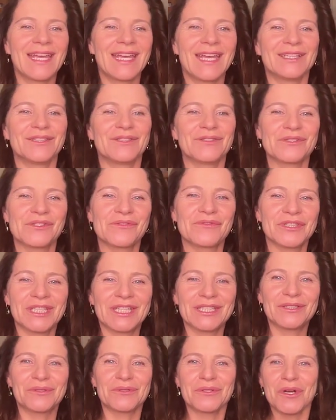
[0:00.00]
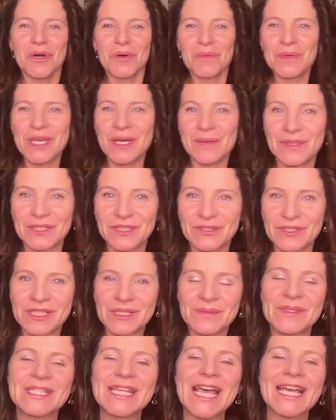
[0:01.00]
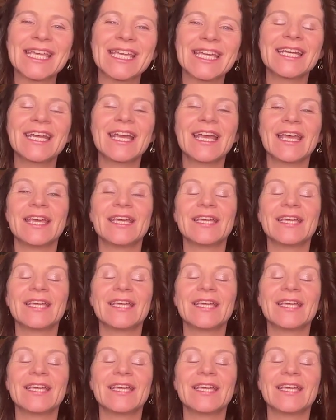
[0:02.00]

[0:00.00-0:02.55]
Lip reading: And those of you that don't know me, I'm Patricia Misakian,